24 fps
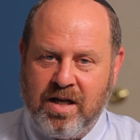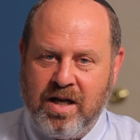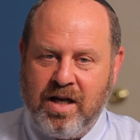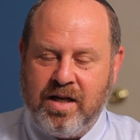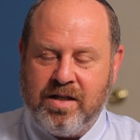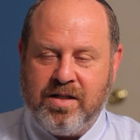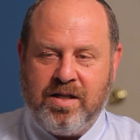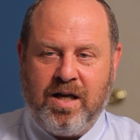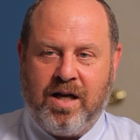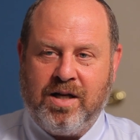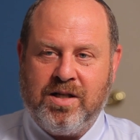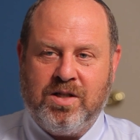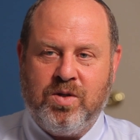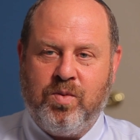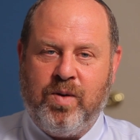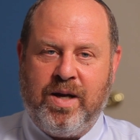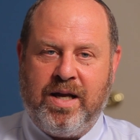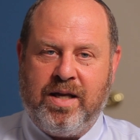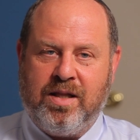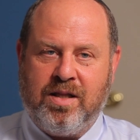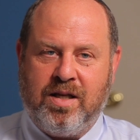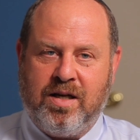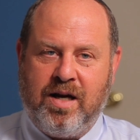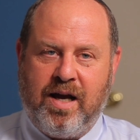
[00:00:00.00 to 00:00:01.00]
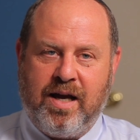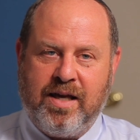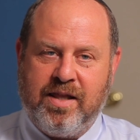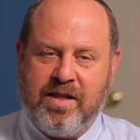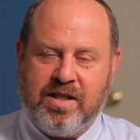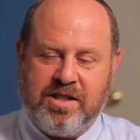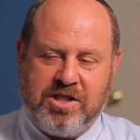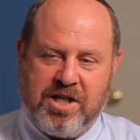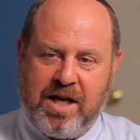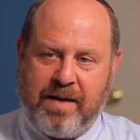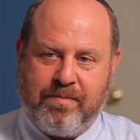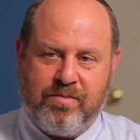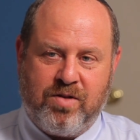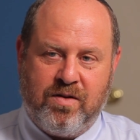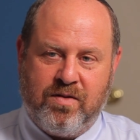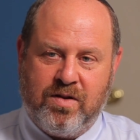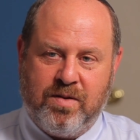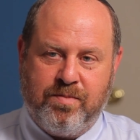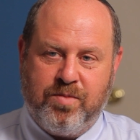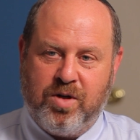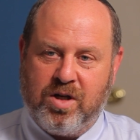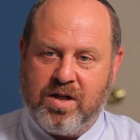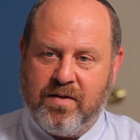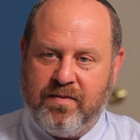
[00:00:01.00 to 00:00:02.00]
tucked away in the ninth chapter of the
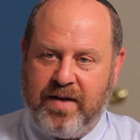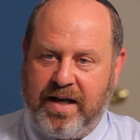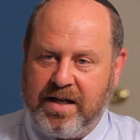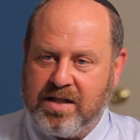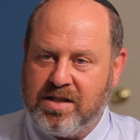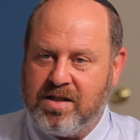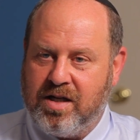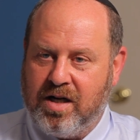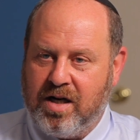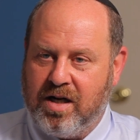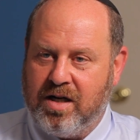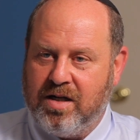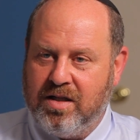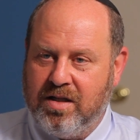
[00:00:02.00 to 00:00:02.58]
book of Esther.